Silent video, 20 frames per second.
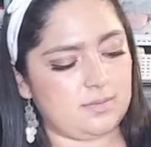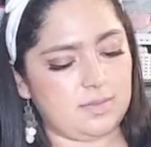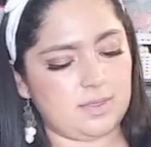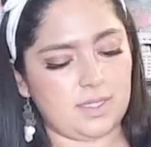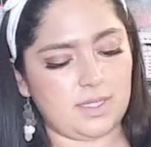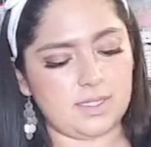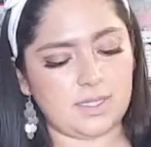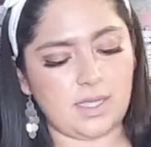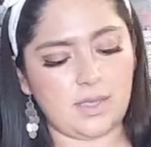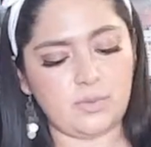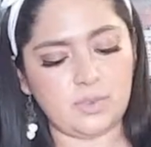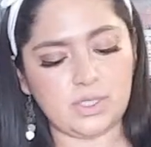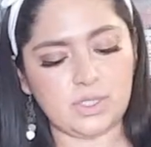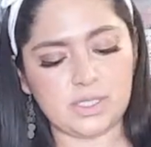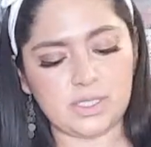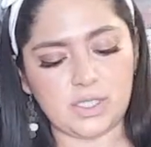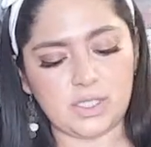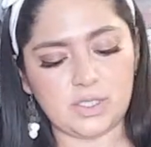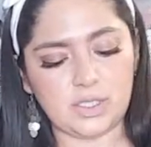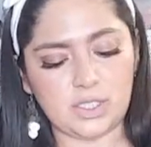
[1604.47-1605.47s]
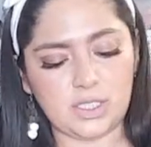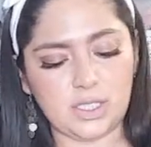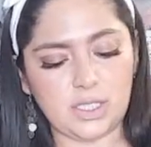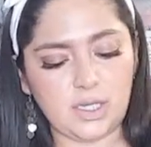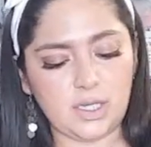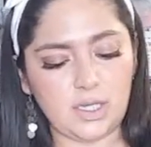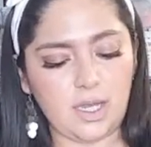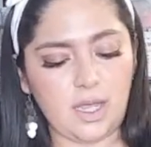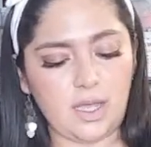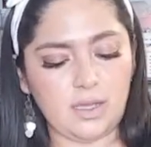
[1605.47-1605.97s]
because I was touching
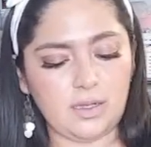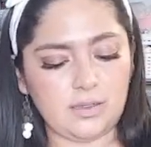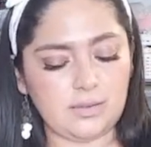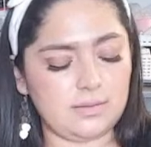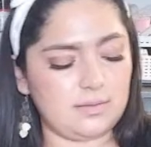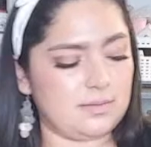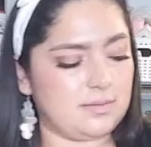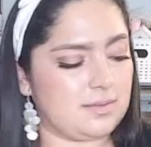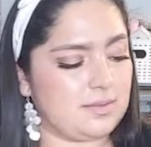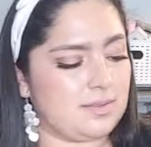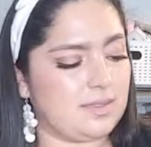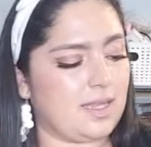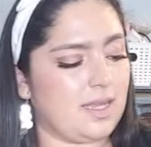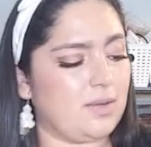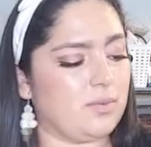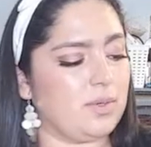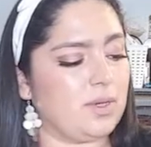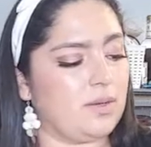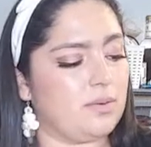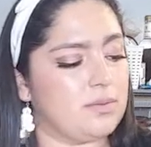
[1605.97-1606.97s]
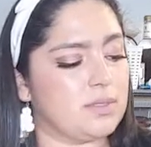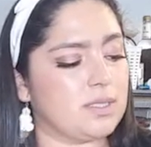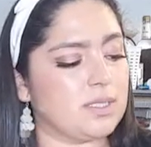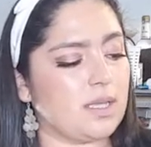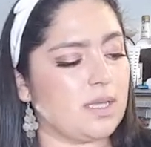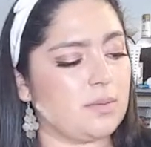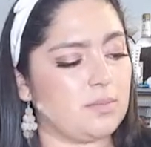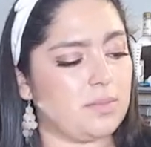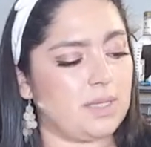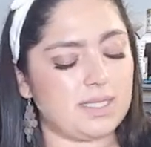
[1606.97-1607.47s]
it a lot, like when I was
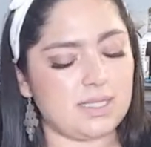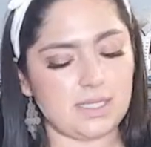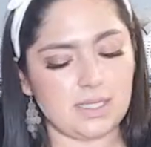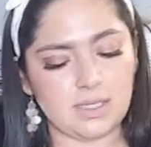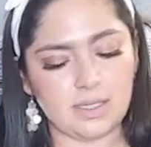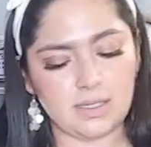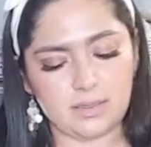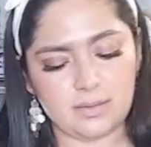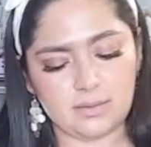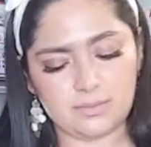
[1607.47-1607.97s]
like mixing it.